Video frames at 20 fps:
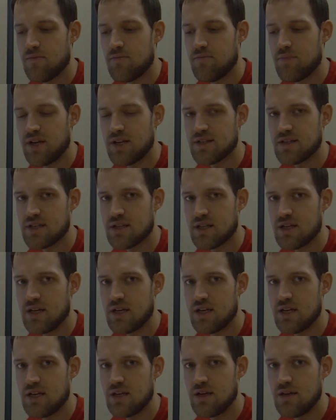
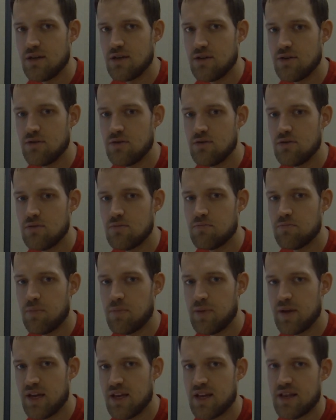Basically, you
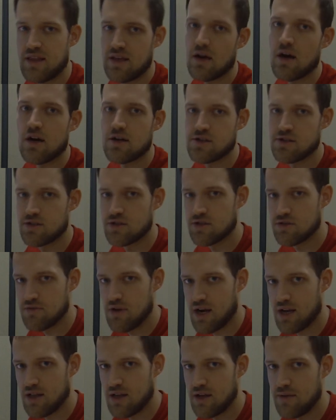bid at the auctions
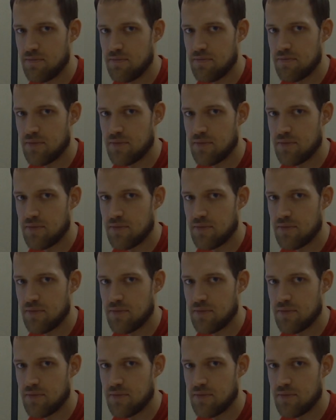directly.